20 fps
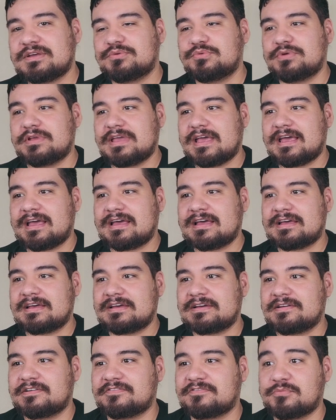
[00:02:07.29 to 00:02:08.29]
We
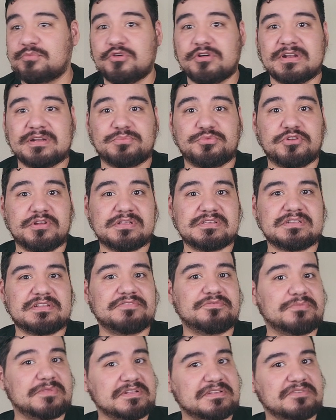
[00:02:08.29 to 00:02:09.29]
have Miranda Priestly
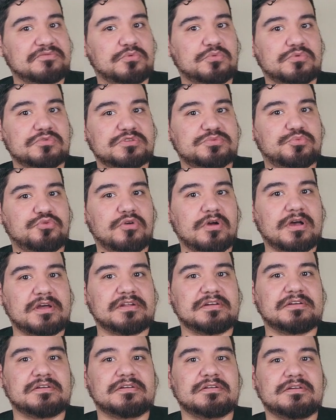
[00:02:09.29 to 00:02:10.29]
from The Devil Wears
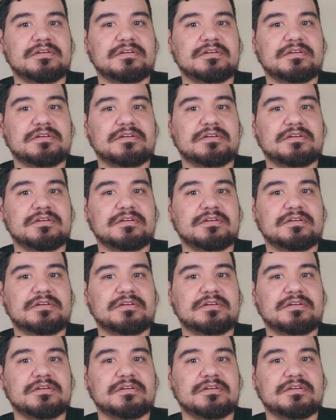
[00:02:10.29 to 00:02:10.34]
Prada.